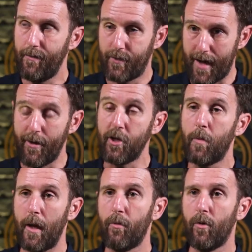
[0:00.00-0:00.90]
damaged
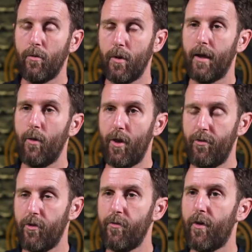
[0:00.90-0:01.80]
people. Like it
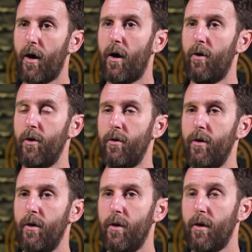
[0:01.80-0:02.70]
went too far, and
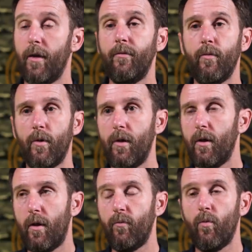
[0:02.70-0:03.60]
I agree.
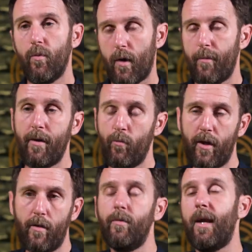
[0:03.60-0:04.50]
Like I mean, we
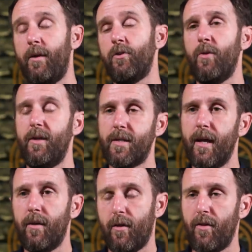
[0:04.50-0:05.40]
can get onto it in a
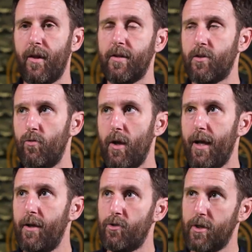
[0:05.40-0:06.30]
second. I think there's a
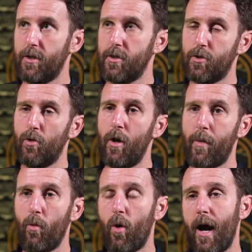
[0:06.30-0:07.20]
really interesting story
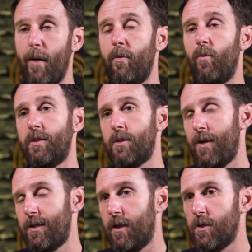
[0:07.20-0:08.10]
about what happened when
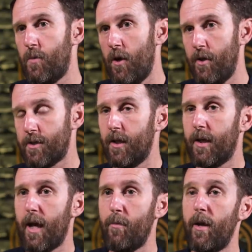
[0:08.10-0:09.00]
somatic experiencing
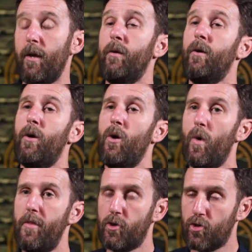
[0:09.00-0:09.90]
came in,
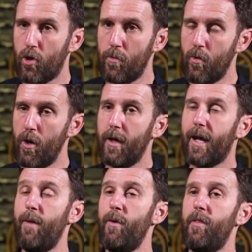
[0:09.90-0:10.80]
when the trauma work
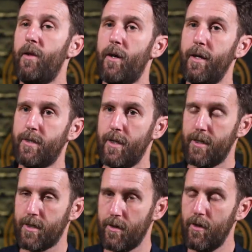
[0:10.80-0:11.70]
came in in the
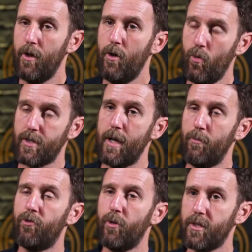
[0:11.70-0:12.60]
90s and was
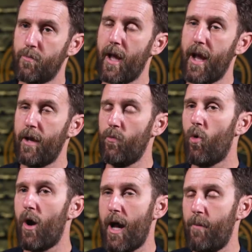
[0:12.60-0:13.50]
able to explain
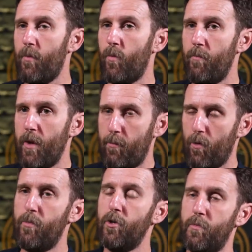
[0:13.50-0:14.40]
what happened when
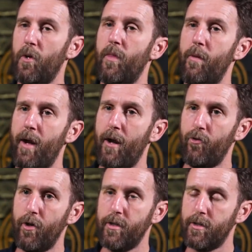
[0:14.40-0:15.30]
people were pushed beyond their
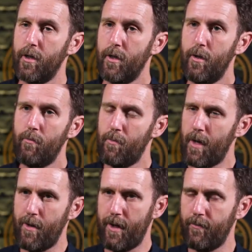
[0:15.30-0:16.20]
boundaries. But
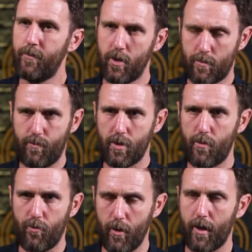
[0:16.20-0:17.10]
maybe that just, just
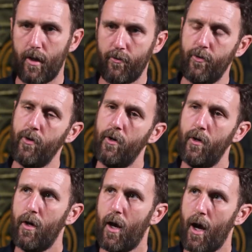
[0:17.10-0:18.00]
before we kind of,
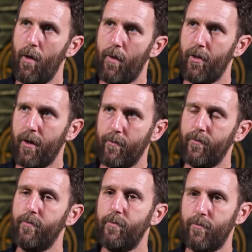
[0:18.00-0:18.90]
um, I think
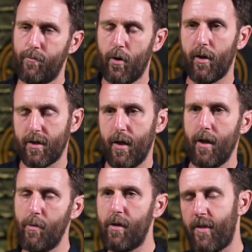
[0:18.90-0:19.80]
putting a
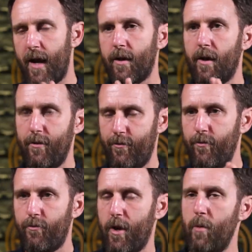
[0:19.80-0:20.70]
little bit of that kind of
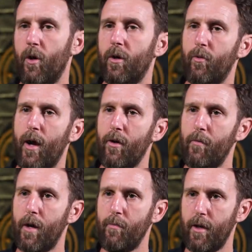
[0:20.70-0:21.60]
framework around it
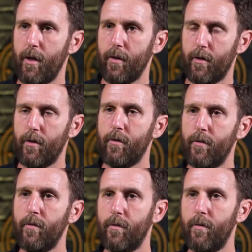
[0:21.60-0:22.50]
might be needed.
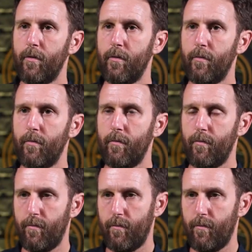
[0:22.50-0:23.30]
I